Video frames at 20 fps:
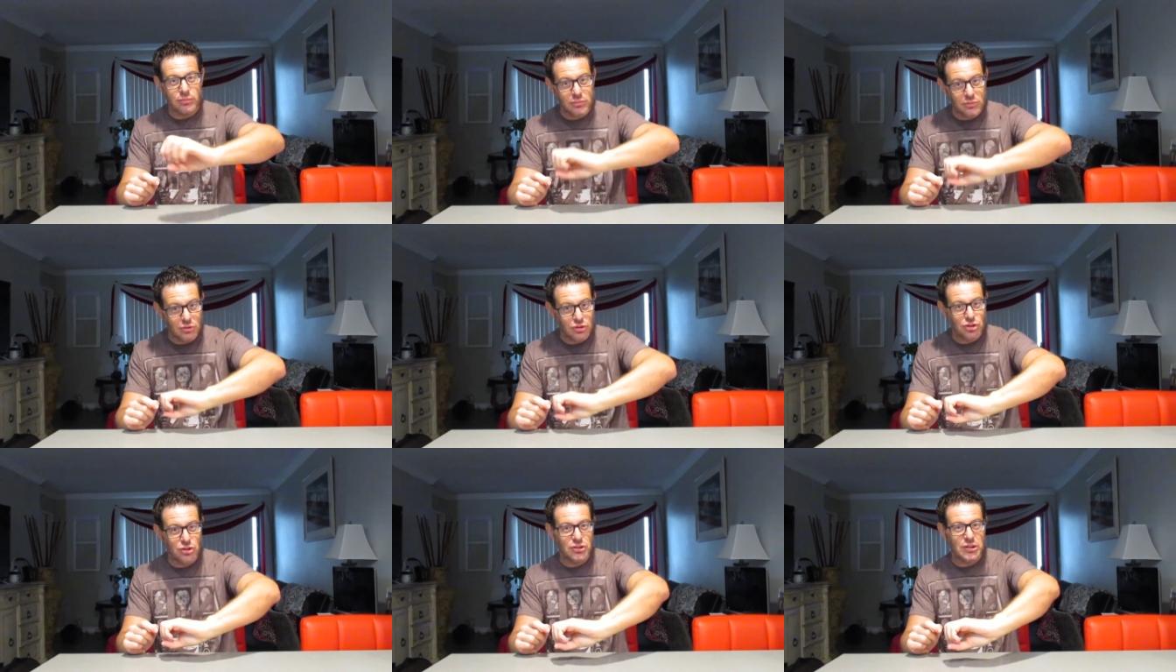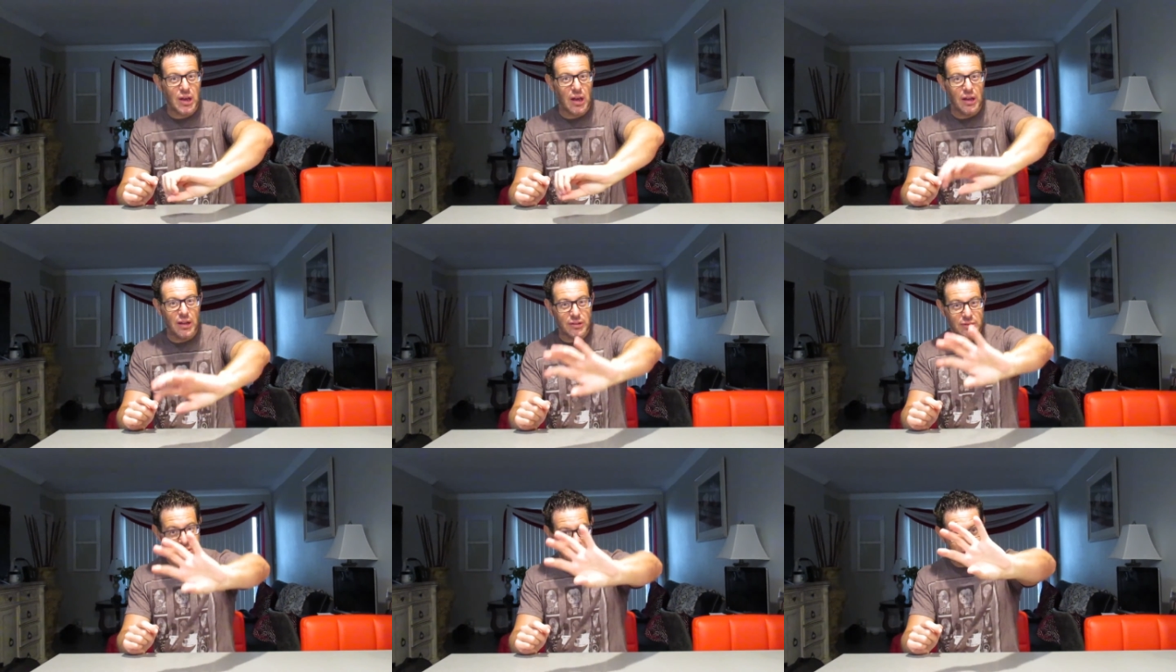
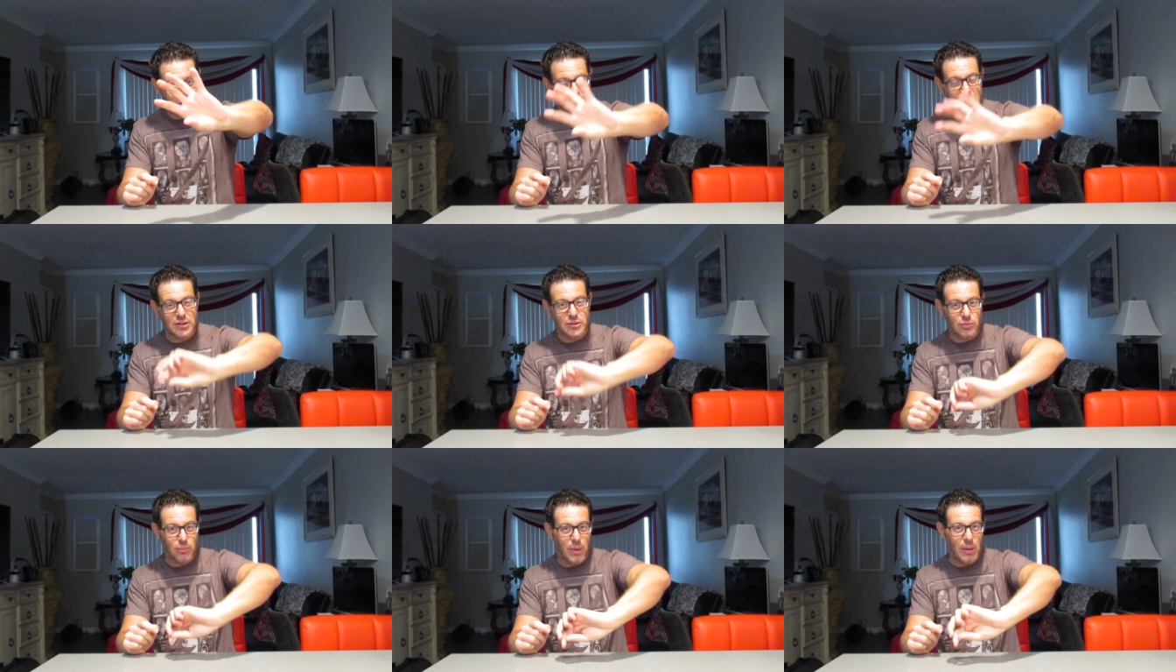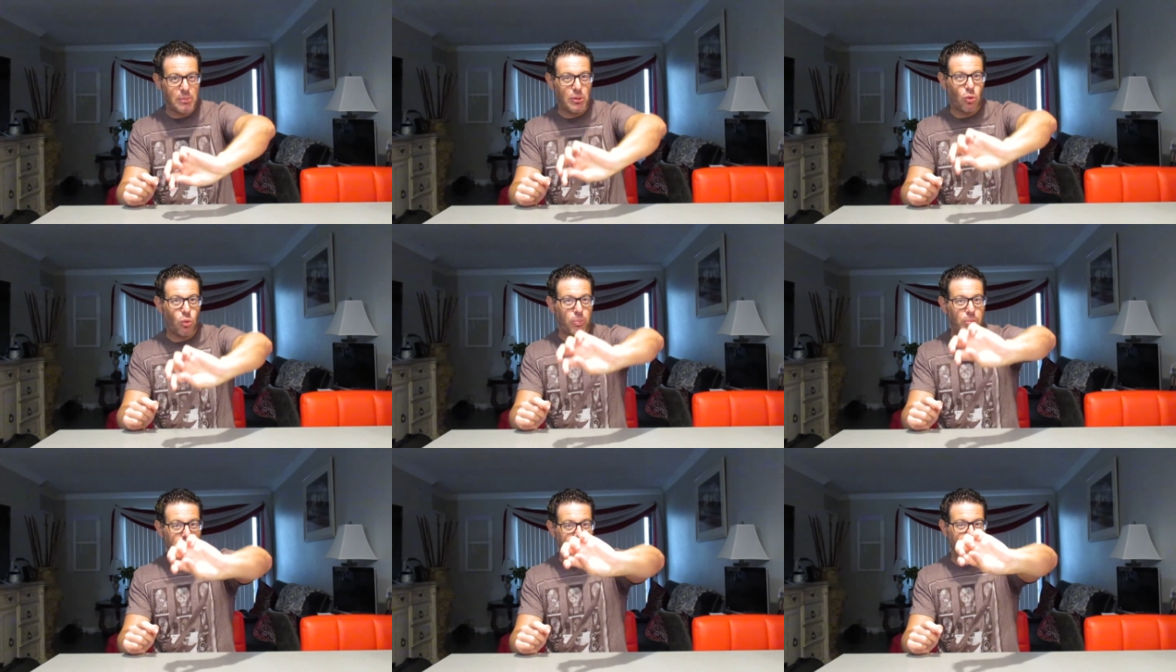this maybe
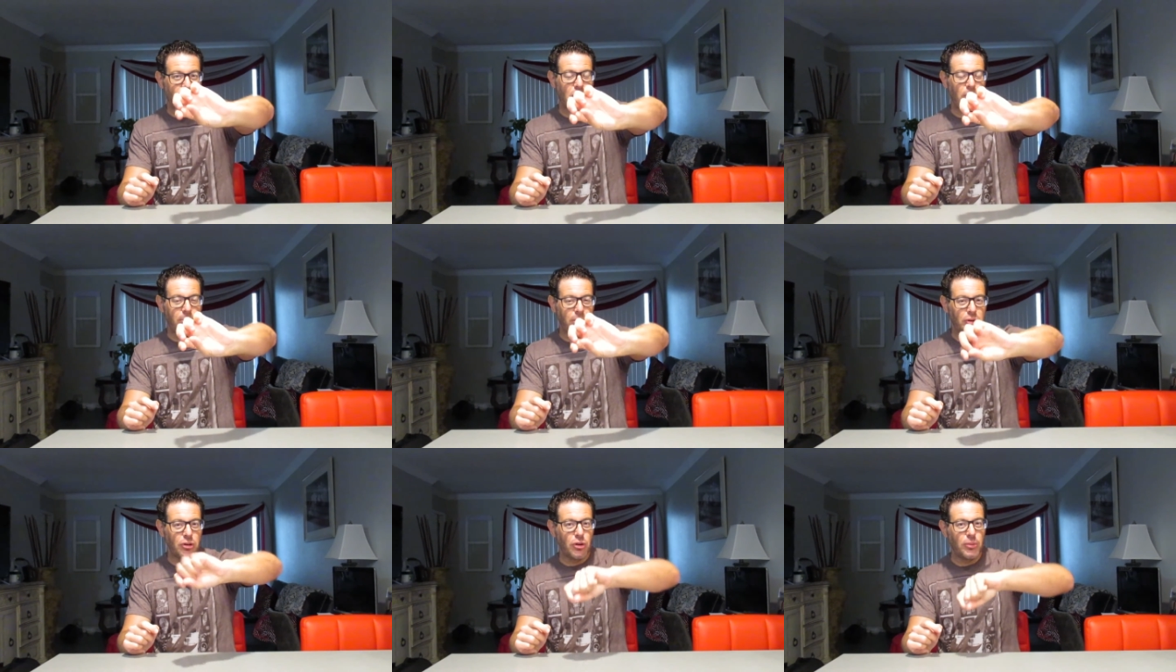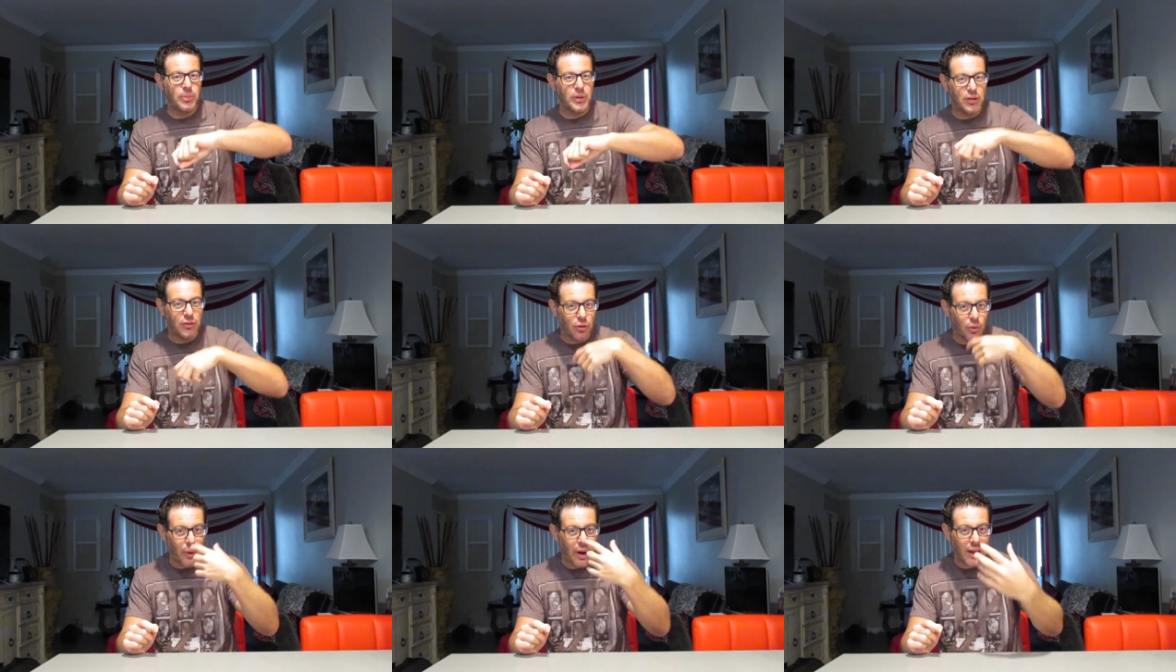will push her up a little bit
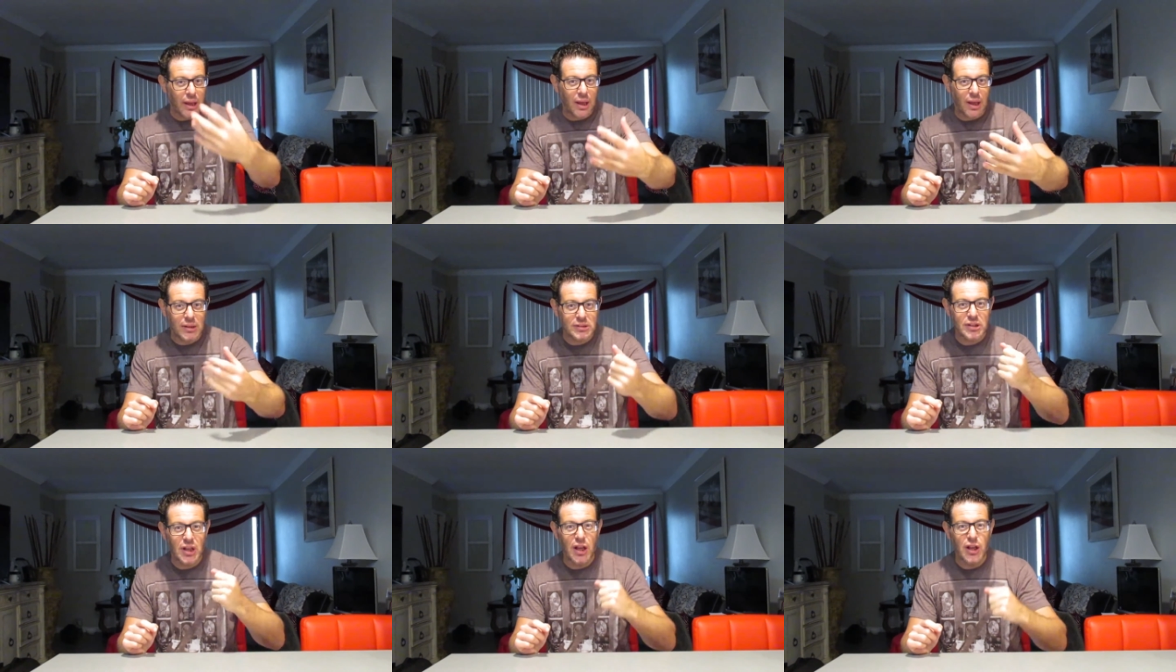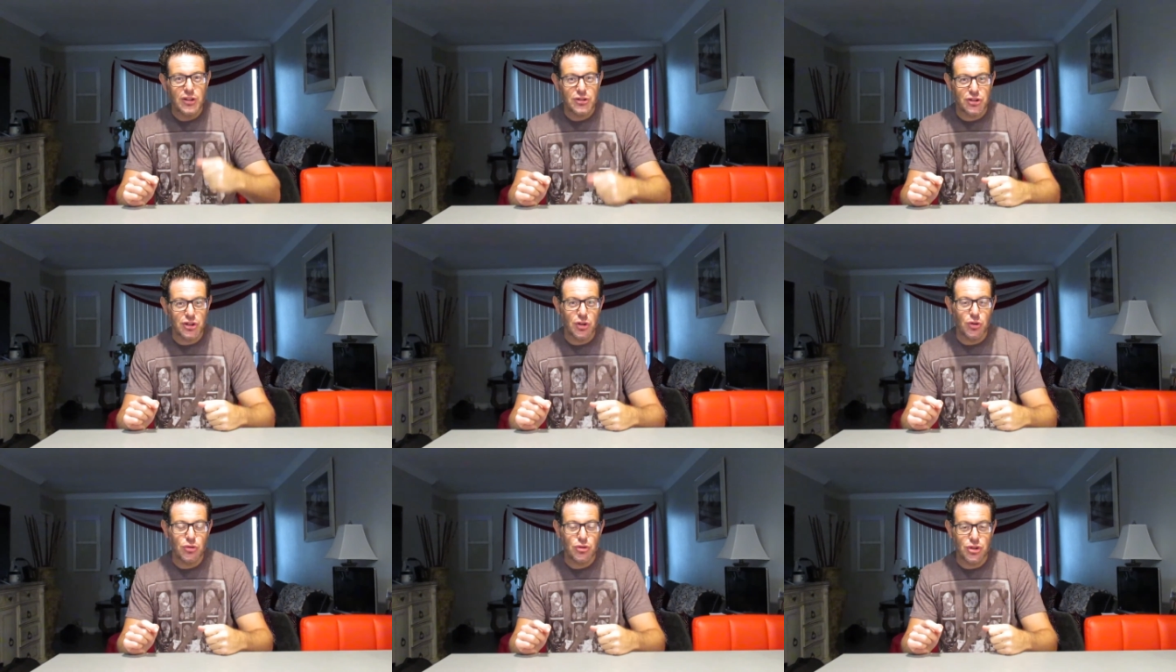in the rankings.
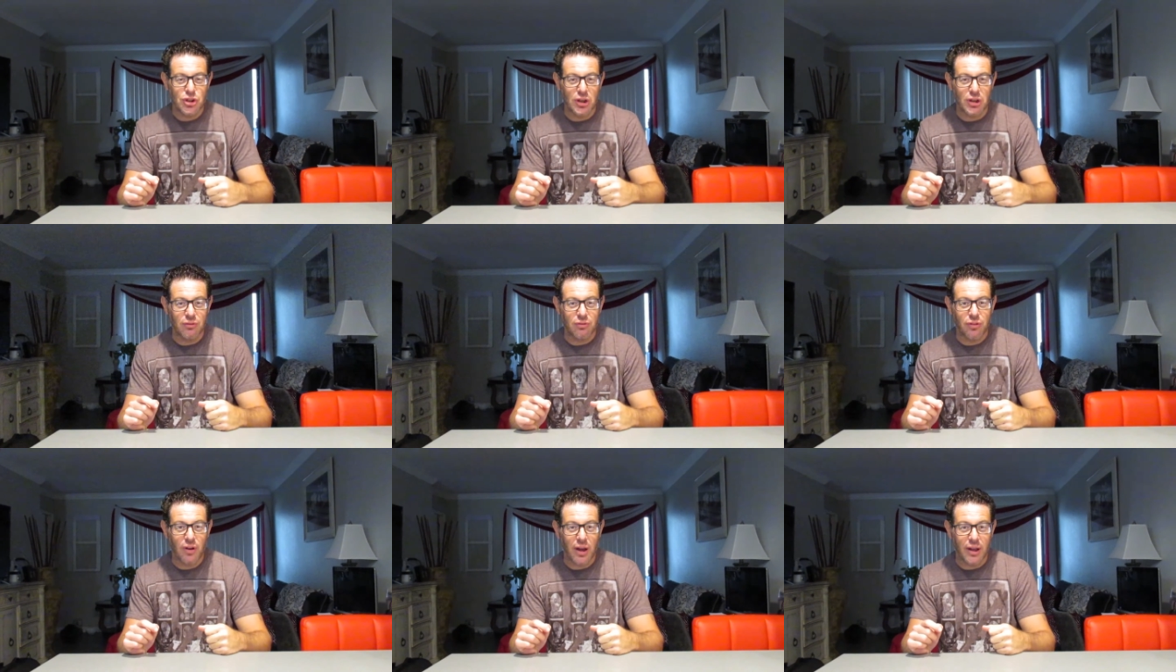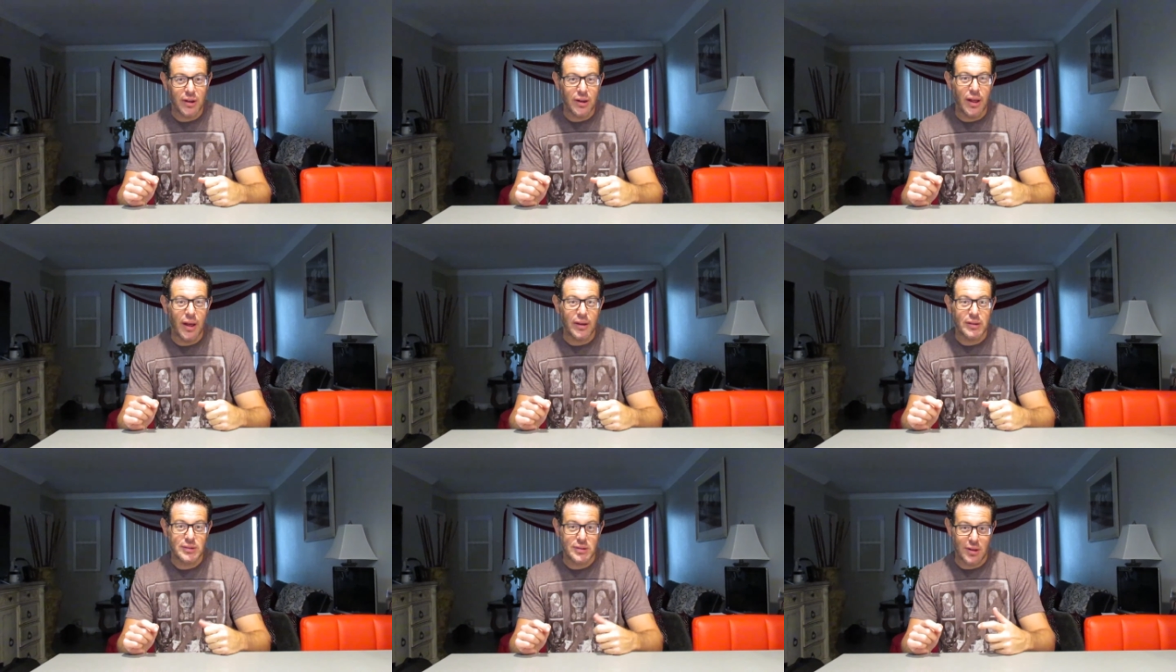See who she could fight
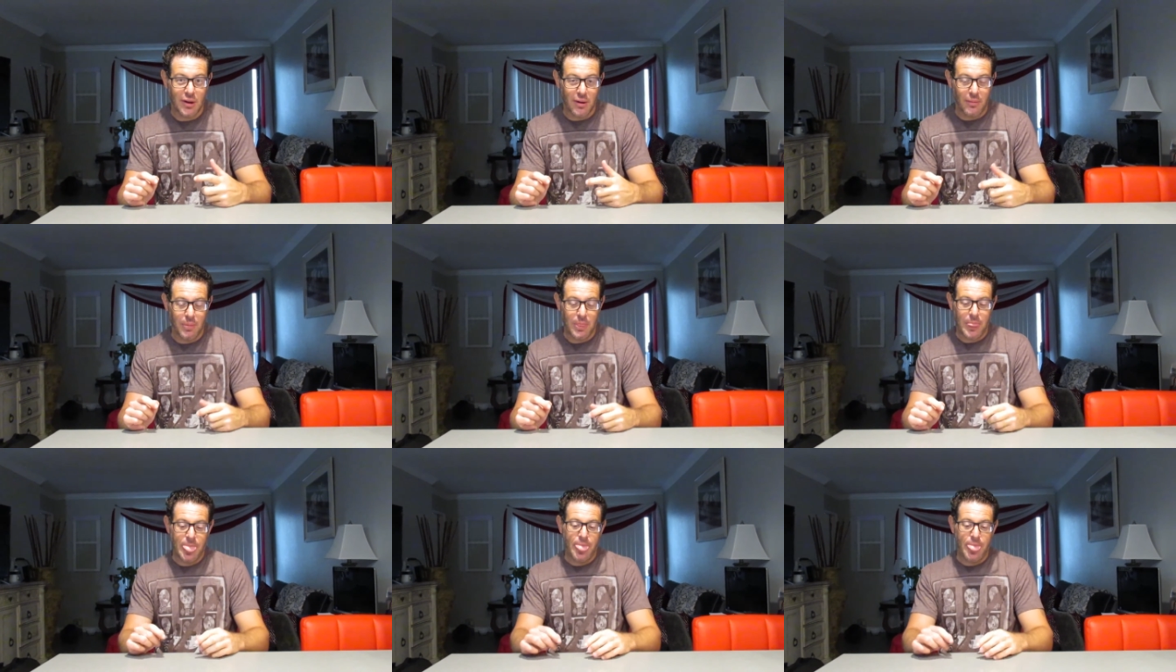next there.